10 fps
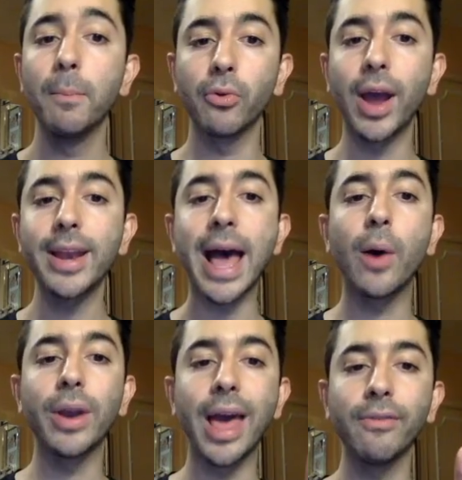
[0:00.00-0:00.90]
But right
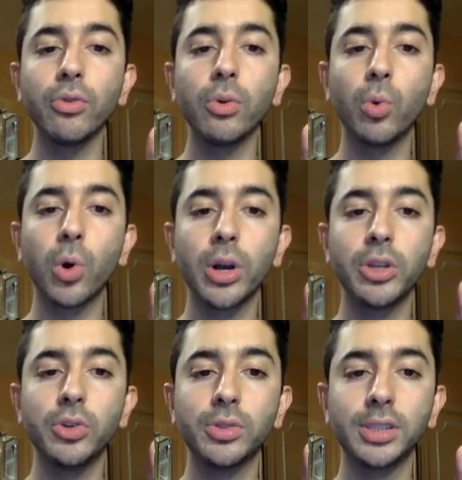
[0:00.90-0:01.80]
now, whatever reward
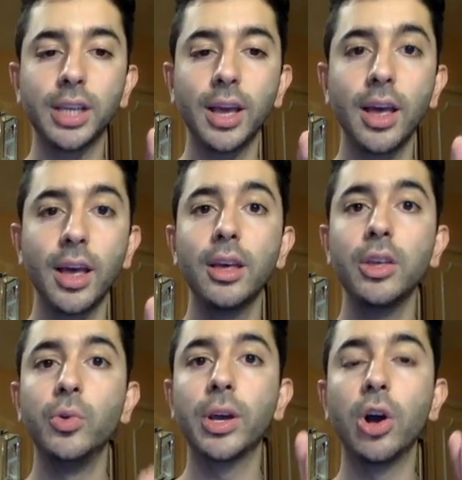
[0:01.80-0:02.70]
you see,
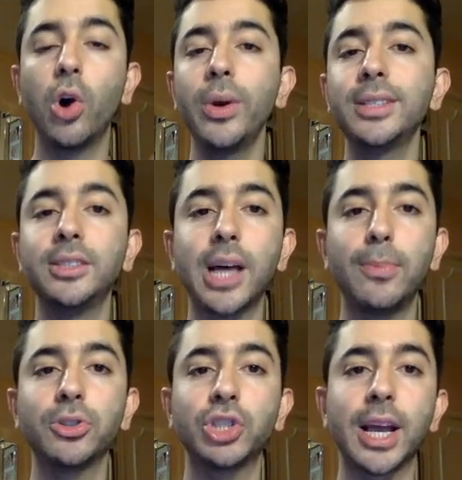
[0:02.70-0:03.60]
you can always
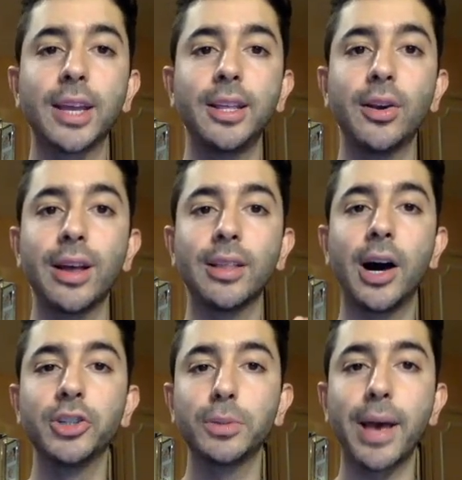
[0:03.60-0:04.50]
double check it here at
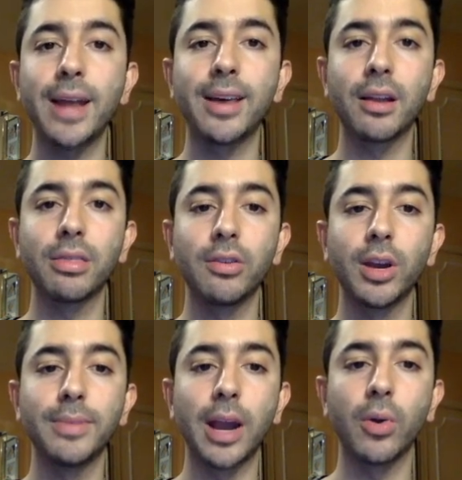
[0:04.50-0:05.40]

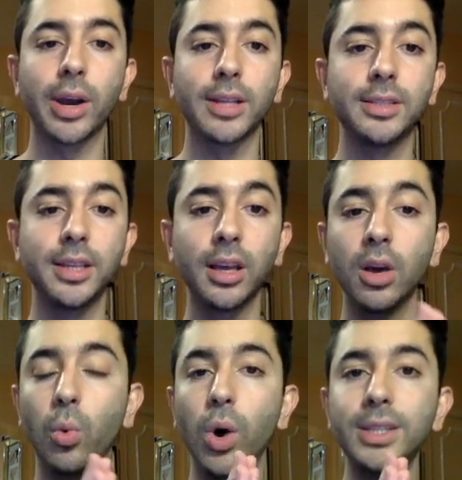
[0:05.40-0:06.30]
launchpad.ethereum.org and see
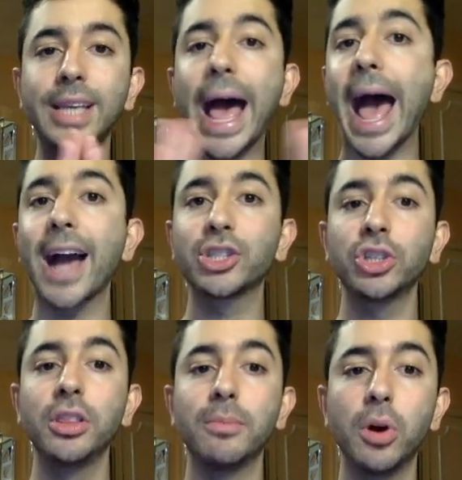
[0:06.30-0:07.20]
what's
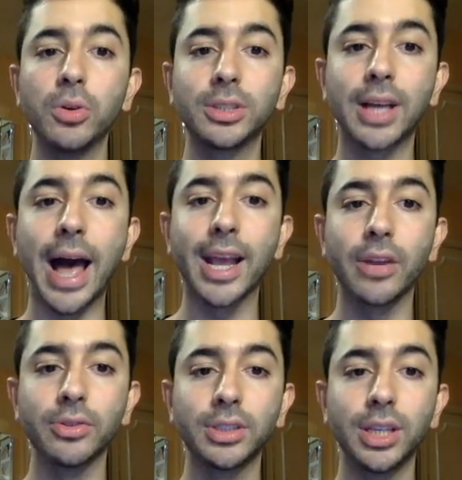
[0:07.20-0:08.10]
actually the most I
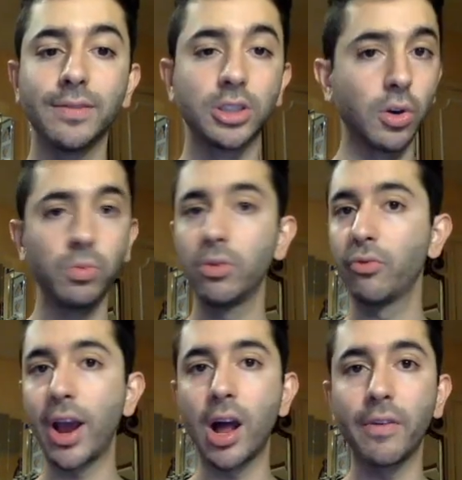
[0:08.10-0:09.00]
can receive. So
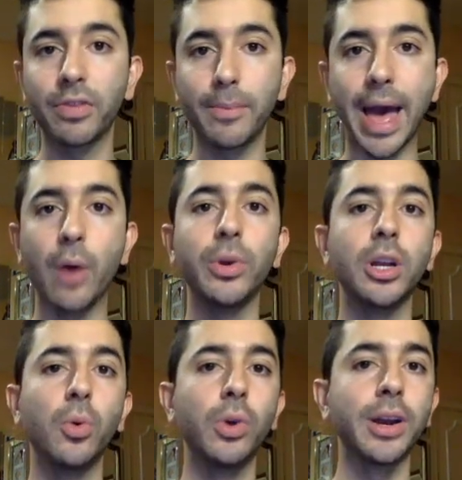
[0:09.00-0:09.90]
right off the bat, we
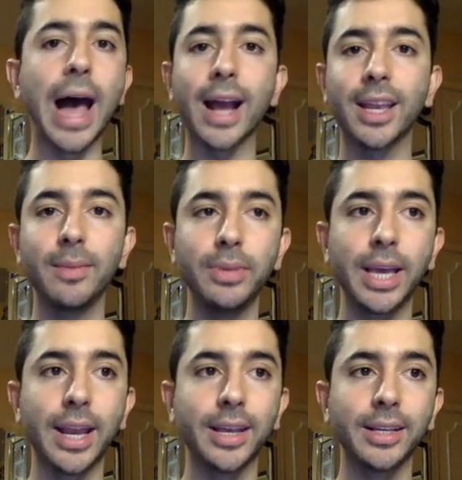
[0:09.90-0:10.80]
know we're not gonna be
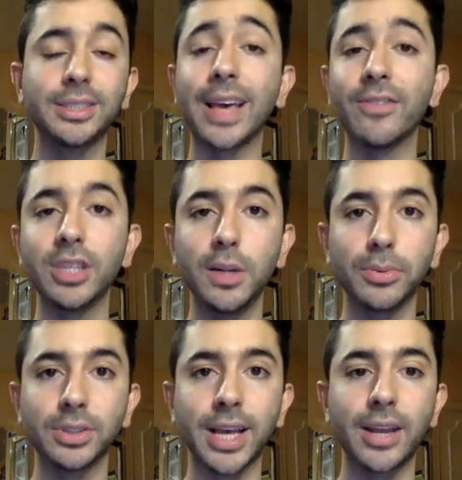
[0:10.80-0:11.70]
getting
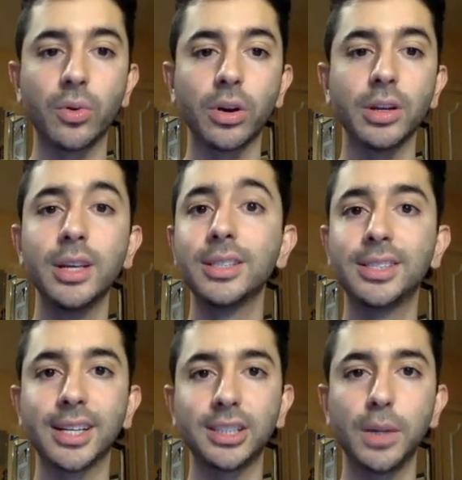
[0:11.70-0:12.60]
17% or
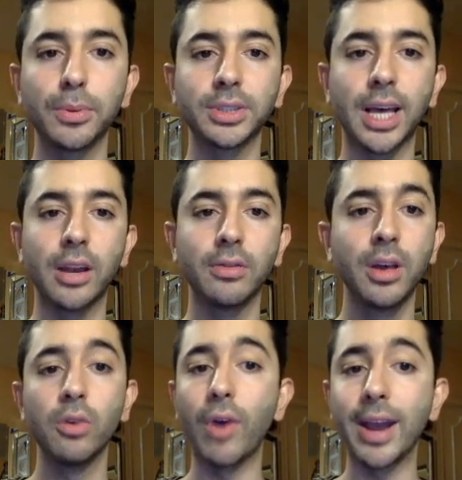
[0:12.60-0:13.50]
16%.
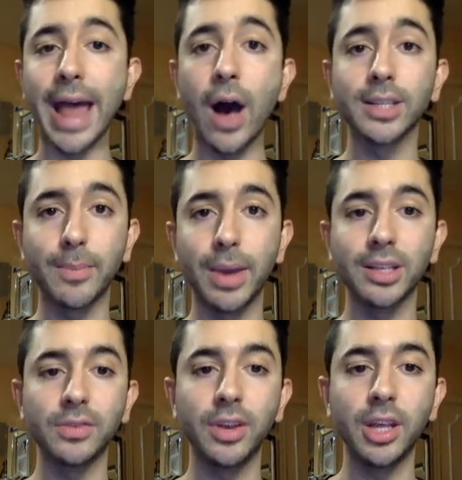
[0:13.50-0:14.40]
Right now, as I make
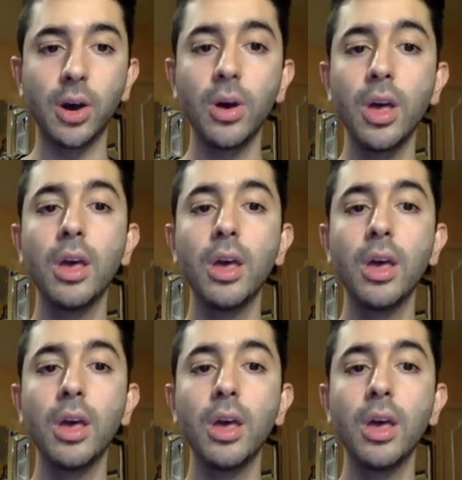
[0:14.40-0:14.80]
this video,